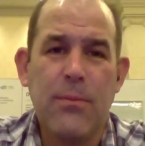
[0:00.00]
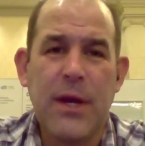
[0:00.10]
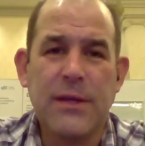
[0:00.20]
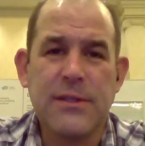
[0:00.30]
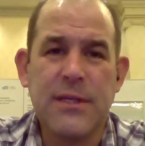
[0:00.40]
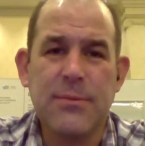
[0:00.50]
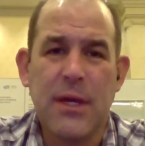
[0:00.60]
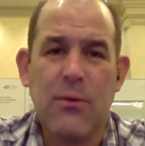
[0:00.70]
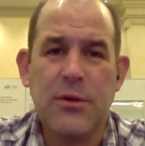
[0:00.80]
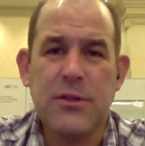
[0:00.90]
Because it seems
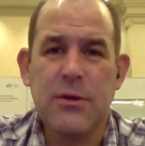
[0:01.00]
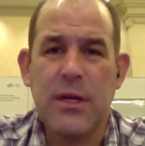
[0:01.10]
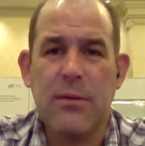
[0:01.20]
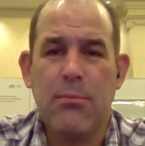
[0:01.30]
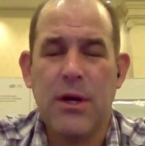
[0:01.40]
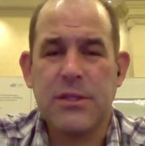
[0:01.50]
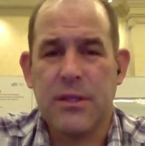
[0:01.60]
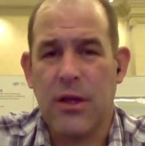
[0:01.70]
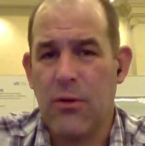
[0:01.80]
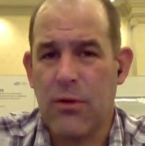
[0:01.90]
like once you get much
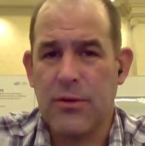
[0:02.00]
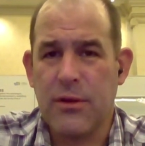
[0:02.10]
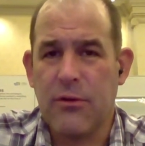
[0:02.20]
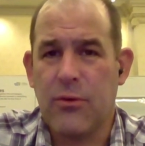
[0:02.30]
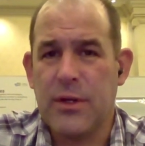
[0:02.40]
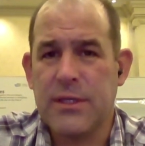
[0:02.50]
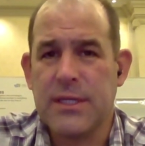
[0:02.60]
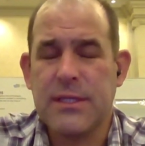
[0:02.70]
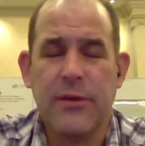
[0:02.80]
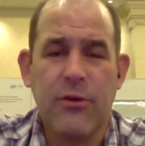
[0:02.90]
lower than the
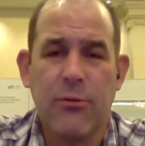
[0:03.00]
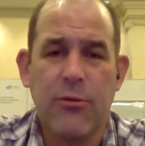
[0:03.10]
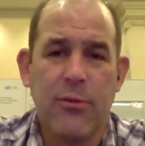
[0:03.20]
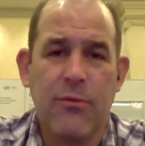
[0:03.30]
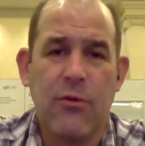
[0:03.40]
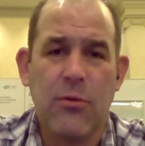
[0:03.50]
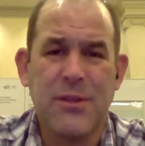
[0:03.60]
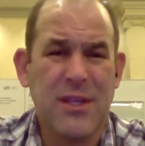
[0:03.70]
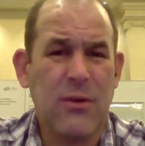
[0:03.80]
2016 in terms of performance,